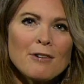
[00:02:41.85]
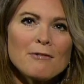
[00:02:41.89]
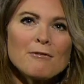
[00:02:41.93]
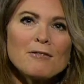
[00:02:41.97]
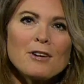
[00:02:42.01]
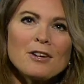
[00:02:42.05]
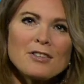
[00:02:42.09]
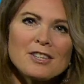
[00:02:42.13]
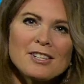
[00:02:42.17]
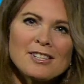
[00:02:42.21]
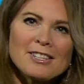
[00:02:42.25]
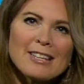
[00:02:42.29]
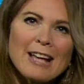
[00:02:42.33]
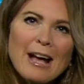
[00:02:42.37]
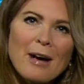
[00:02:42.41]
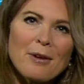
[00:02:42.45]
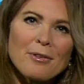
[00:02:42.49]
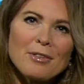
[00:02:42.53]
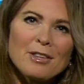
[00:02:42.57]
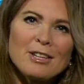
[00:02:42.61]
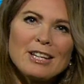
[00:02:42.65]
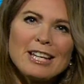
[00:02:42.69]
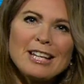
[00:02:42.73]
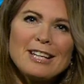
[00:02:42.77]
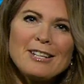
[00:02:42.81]
Further
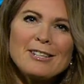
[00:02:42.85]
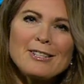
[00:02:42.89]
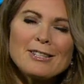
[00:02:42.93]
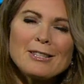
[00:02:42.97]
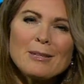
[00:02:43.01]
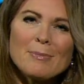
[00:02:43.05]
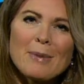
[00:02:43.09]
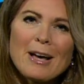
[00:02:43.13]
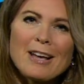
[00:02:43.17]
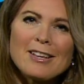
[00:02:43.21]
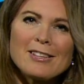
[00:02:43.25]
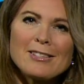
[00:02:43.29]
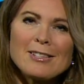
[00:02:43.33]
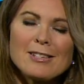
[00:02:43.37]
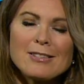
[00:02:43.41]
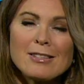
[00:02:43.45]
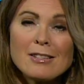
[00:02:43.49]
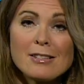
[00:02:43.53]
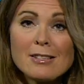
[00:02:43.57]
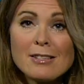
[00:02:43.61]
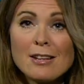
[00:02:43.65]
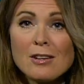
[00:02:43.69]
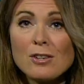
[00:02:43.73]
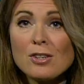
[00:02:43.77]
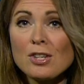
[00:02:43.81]
south and east, the best of
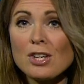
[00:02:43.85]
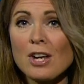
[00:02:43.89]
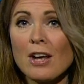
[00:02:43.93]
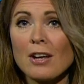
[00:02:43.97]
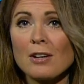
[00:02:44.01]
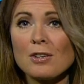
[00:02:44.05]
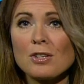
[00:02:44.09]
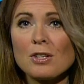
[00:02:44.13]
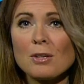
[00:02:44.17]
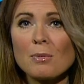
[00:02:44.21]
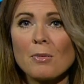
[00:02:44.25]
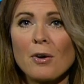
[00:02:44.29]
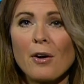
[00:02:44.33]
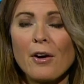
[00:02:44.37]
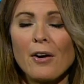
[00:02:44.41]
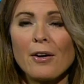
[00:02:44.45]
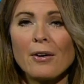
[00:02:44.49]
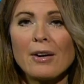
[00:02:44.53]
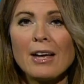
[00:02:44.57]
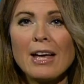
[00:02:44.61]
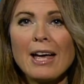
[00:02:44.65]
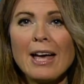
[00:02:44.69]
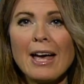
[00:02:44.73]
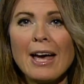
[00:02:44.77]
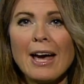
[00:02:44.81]
the sunshine
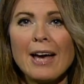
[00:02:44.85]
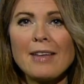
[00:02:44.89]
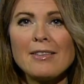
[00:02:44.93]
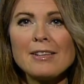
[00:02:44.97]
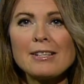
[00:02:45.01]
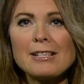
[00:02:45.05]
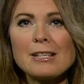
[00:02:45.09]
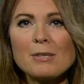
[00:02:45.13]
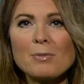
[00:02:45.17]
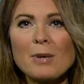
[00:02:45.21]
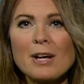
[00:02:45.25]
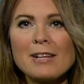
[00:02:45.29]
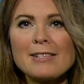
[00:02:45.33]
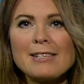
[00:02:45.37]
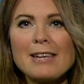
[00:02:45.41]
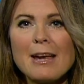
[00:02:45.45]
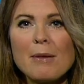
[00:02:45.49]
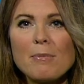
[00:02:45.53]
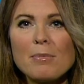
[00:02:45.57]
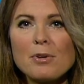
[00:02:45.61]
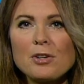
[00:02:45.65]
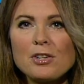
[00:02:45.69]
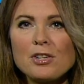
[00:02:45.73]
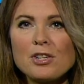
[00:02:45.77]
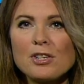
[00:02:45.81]
tomorrow, and this is where
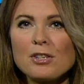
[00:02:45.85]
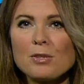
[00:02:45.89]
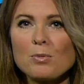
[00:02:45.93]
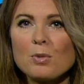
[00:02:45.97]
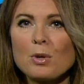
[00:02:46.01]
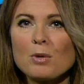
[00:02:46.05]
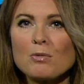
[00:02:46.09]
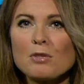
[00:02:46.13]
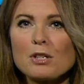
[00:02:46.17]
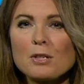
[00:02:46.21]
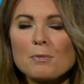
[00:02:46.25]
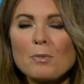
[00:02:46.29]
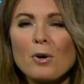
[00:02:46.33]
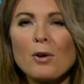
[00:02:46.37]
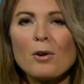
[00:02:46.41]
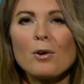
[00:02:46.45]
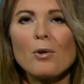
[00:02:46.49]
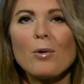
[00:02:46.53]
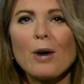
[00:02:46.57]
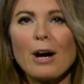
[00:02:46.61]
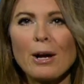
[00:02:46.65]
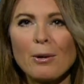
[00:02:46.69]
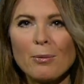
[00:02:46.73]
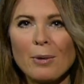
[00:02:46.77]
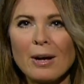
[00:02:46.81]
temperatures will
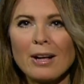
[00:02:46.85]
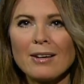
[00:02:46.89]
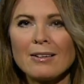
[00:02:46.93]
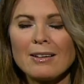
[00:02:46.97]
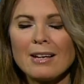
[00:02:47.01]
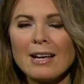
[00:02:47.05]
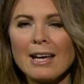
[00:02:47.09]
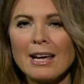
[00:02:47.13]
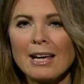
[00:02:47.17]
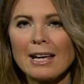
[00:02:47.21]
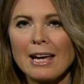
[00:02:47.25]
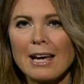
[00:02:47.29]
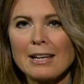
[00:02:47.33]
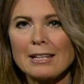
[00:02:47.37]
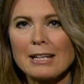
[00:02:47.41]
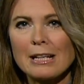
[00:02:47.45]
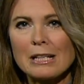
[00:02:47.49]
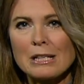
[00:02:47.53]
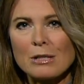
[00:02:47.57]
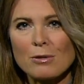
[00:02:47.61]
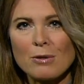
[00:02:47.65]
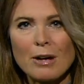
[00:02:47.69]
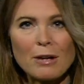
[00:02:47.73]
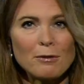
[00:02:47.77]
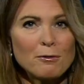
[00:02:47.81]
respond quite well,
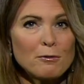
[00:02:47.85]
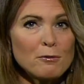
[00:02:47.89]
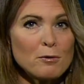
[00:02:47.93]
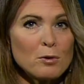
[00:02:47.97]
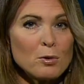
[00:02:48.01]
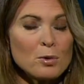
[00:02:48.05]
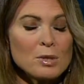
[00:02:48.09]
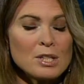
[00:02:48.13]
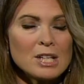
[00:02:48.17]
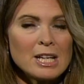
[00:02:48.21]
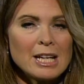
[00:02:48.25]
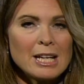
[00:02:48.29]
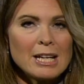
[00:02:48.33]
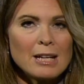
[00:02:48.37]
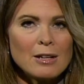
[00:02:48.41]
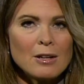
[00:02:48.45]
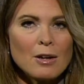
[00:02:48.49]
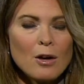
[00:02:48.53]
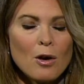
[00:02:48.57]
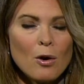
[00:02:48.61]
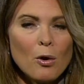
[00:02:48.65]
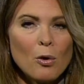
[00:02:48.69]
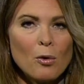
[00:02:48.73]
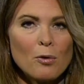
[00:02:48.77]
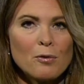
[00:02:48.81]
getting to around
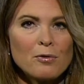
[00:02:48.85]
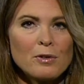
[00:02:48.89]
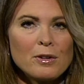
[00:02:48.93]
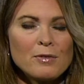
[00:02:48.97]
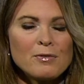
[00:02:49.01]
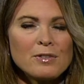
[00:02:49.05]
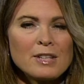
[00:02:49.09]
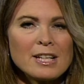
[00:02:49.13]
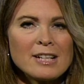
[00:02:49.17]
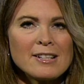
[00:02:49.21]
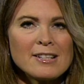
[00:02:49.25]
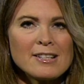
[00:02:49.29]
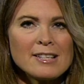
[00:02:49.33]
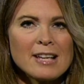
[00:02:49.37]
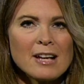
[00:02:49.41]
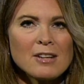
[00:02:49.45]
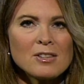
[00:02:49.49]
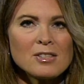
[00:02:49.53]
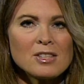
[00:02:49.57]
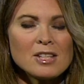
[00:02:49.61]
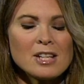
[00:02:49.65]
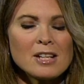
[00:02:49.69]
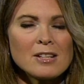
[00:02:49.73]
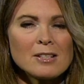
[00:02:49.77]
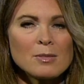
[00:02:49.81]
14 or 15
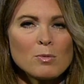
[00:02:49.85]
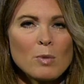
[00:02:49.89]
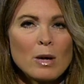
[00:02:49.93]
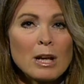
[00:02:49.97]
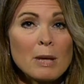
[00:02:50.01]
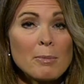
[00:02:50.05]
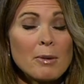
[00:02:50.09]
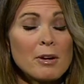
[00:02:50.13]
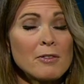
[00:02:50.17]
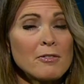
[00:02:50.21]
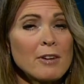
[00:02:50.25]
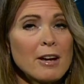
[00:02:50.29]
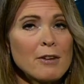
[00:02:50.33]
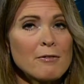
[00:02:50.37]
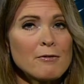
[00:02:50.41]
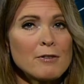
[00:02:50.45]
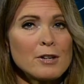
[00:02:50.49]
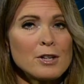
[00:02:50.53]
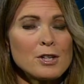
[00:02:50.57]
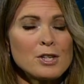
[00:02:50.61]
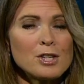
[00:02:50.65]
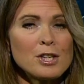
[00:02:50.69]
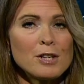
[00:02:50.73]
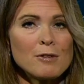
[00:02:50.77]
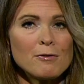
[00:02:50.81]
Celsius, well above
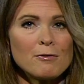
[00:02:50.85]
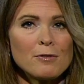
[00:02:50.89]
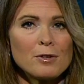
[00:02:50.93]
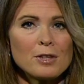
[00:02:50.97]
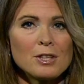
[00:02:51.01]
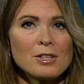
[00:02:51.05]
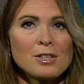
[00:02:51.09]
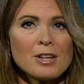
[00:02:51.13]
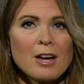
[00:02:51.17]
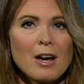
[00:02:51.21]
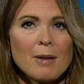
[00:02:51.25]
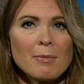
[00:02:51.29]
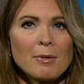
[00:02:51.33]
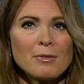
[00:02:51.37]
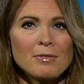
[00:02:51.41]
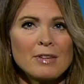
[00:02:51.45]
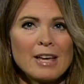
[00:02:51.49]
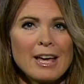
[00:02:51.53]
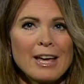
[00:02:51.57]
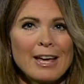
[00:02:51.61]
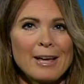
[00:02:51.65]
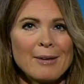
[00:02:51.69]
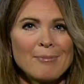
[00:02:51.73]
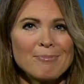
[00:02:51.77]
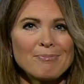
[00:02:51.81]
average for the time of
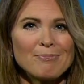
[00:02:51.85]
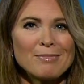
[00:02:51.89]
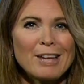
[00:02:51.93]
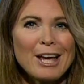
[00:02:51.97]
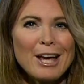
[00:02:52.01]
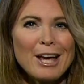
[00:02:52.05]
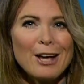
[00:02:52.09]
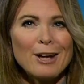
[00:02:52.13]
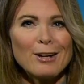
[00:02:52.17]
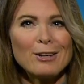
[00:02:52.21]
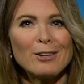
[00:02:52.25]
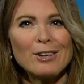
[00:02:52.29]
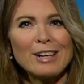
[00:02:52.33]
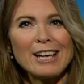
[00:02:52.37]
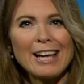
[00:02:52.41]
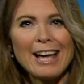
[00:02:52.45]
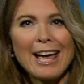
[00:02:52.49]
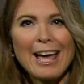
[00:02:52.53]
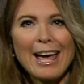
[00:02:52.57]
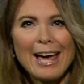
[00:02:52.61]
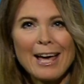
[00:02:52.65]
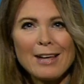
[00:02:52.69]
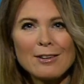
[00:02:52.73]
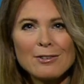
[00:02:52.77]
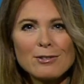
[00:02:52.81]
year. Looking
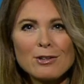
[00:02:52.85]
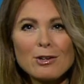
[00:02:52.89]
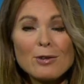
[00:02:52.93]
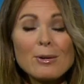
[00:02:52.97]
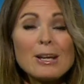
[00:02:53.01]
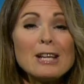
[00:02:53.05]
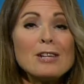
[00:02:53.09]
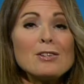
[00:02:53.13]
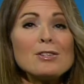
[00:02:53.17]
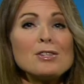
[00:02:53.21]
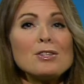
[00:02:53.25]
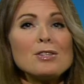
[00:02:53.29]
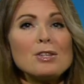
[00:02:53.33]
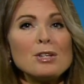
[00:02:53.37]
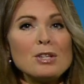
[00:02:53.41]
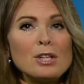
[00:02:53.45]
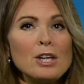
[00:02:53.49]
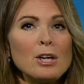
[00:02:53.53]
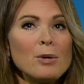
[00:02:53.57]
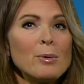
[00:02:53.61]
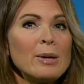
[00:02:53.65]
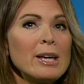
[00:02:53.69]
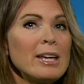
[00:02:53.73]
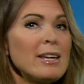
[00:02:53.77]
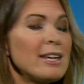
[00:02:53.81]
ahead through into the
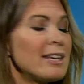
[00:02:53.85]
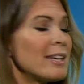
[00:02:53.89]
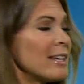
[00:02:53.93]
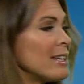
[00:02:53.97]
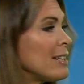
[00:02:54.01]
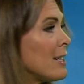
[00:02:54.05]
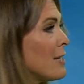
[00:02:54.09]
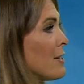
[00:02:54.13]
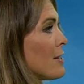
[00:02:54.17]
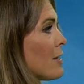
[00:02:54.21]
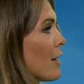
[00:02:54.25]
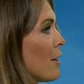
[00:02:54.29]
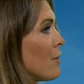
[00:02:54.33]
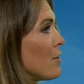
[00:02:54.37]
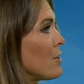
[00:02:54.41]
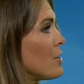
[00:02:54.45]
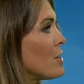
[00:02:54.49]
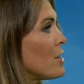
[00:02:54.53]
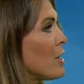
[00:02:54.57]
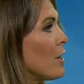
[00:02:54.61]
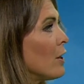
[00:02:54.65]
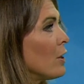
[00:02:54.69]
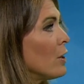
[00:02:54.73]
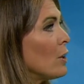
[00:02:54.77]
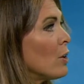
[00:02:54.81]
new week, it is going to
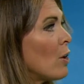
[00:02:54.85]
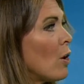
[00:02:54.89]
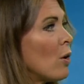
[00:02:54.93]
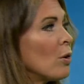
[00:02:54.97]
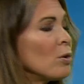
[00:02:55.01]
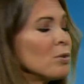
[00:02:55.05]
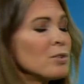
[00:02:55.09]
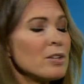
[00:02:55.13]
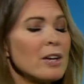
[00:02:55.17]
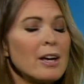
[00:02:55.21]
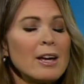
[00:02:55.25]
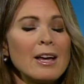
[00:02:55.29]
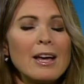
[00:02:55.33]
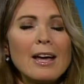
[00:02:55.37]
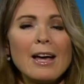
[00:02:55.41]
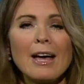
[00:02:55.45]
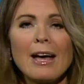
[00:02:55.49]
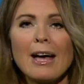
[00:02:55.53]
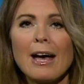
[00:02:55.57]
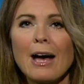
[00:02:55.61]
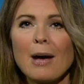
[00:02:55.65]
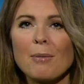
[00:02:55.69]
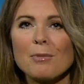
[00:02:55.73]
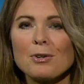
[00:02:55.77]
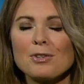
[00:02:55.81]
turn colder
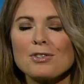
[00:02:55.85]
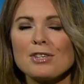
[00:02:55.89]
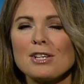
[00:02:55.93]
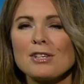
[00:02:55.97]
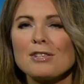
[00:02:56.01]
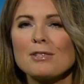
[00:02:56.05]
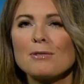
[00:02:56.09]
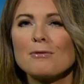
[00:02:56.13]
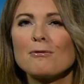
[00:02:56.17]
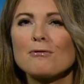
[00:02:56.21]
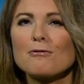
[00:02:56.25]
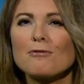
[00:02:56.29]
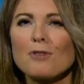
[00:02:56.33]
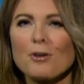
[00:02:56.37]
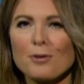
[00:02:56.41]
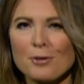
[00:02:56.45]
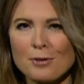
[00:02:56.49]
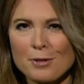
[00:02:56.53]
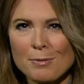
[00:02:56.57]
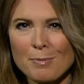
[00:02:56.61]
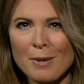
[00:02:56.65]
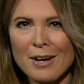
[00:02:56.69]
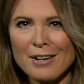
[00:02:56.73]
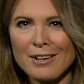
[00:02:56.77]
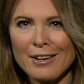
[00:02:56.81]
and we'll see some
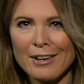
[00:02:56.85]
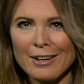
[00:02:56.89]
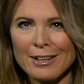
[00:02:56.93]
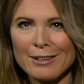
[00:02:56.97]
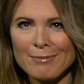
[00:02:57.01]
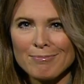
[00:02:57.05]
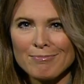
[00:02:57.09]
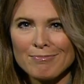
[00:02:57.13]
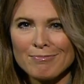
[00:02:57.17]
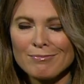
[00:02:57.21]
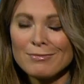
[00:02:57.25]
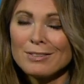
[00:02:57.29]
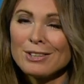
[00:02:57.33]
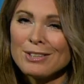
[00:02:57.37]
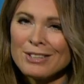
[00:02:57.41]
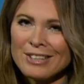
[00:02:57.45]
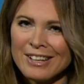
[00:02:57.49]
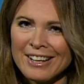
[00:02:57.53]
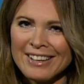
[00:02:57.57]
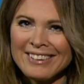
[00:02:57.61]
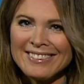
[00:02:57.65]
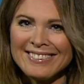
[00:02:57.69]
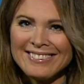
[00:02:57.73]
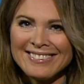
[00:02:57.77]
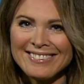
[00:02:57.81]
frosts by night. Good
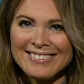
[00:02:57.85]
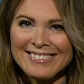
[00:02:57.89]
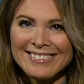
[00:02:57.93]
night.